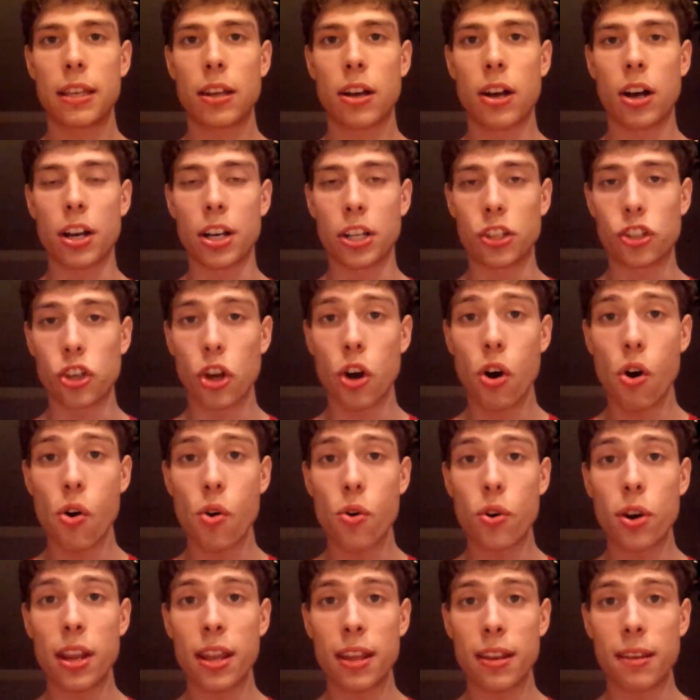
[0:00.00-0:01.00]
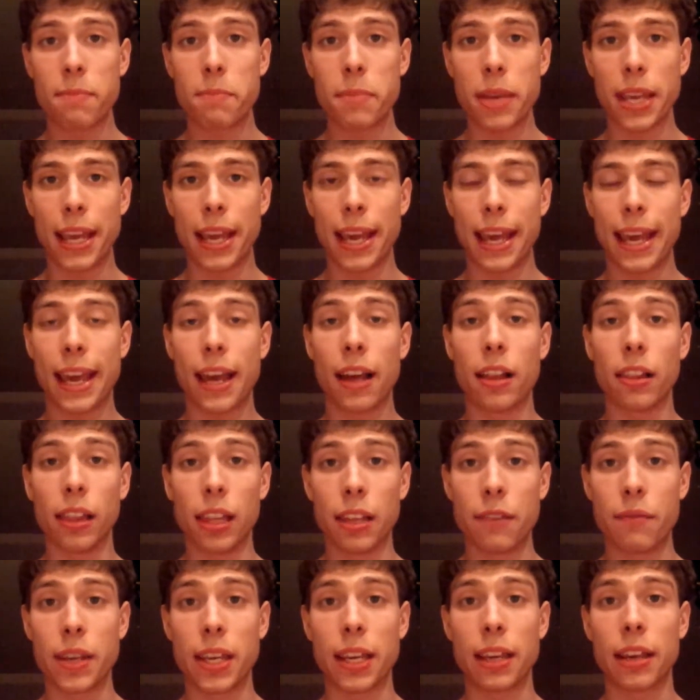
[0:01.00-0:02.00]
on its own in being a
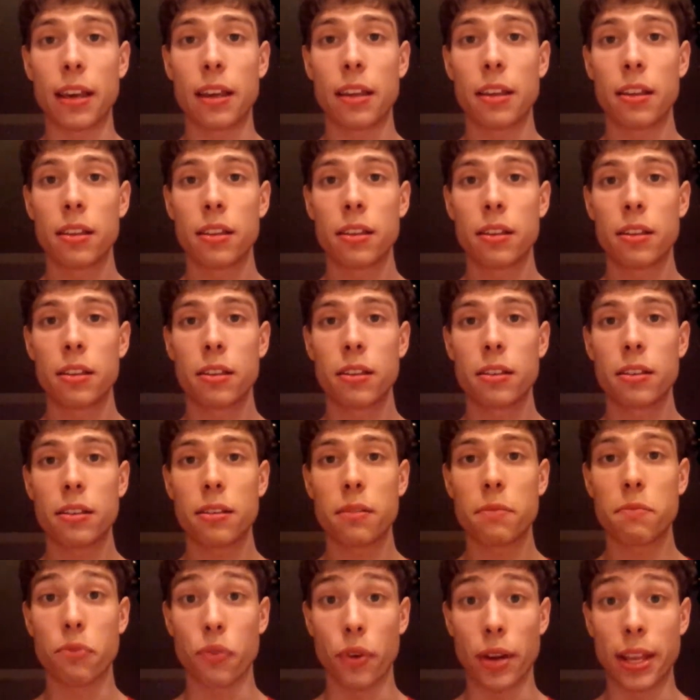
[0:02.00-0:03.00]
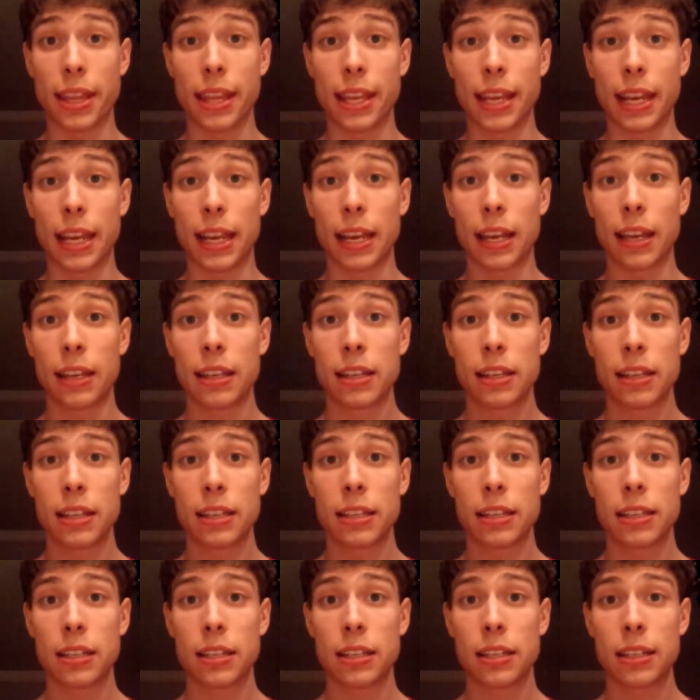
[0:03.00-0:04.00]
living, breathing,
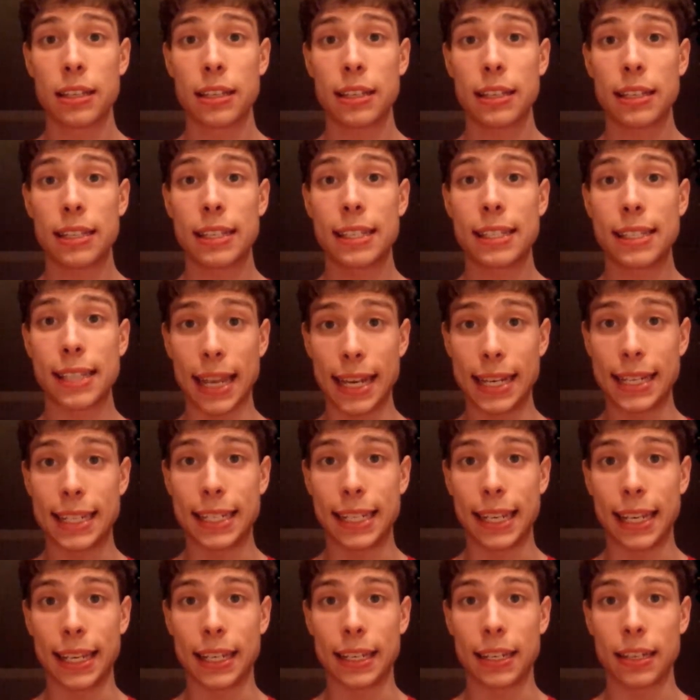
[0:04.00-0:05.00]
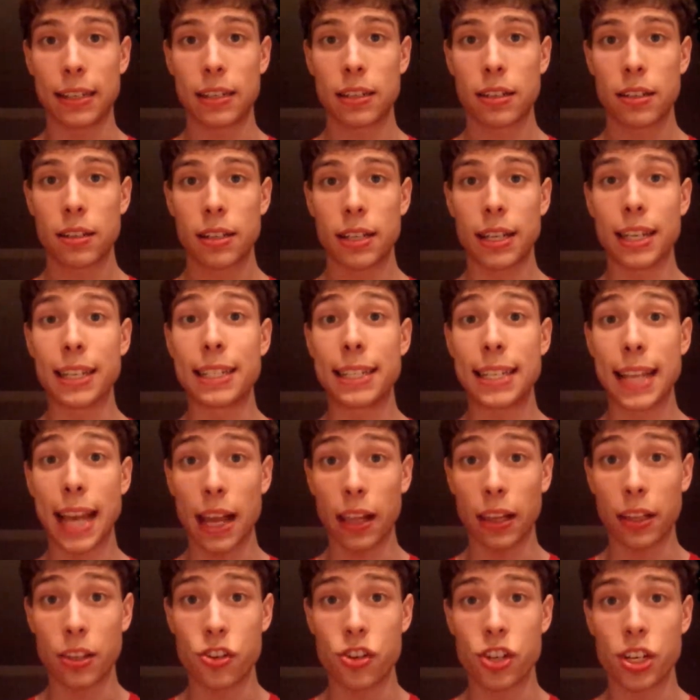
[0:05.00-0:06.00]
sentient,
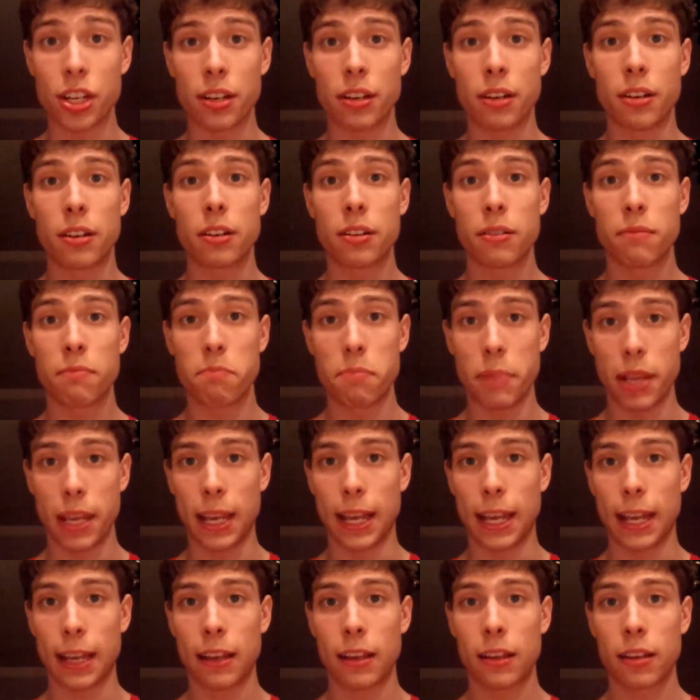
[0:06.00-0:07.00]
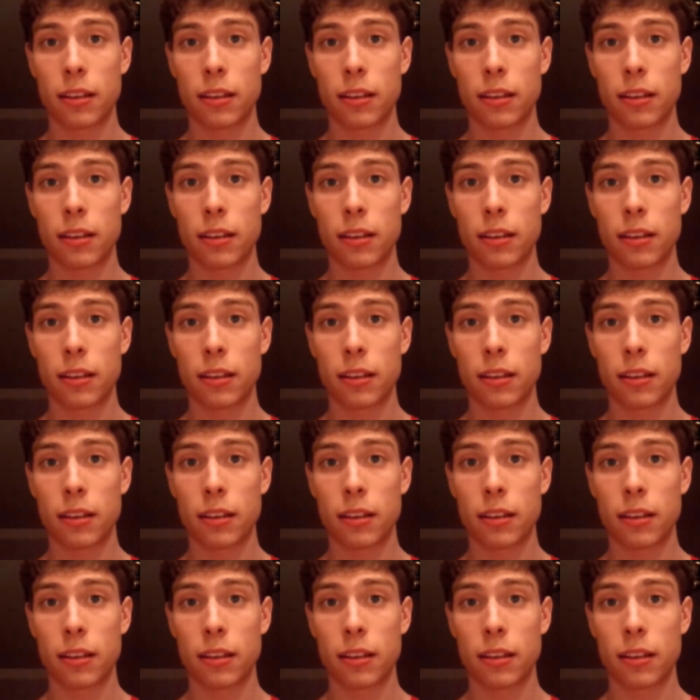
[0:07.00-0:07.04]
intelligent being.